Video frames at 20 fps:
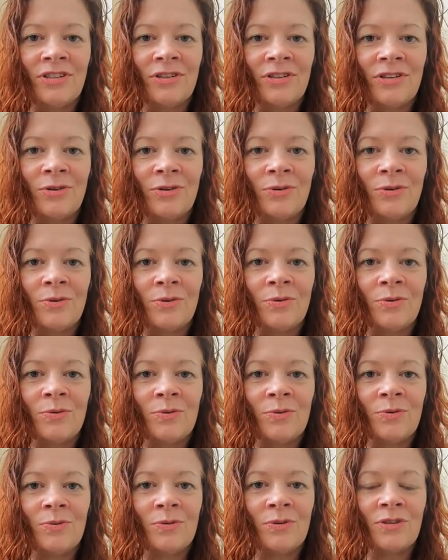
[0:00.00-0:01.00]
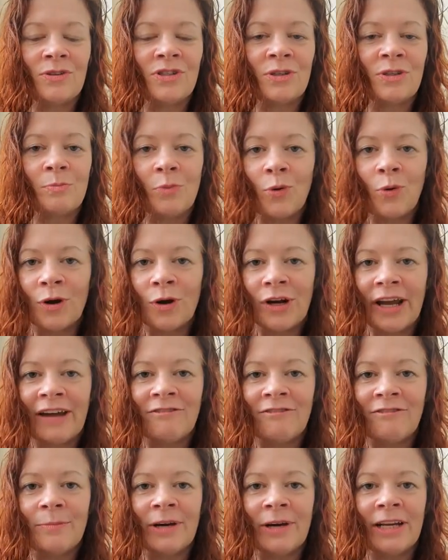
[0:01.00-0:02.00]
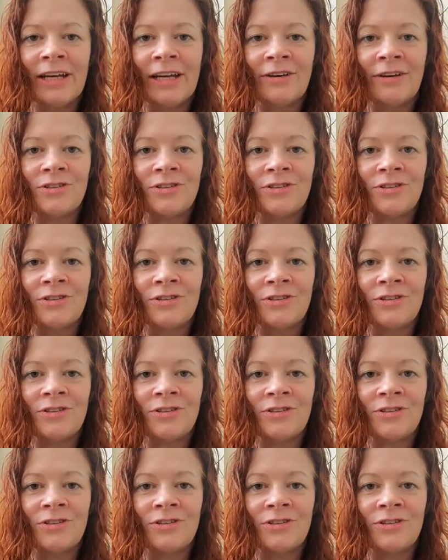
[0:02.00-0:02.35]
to support everybody else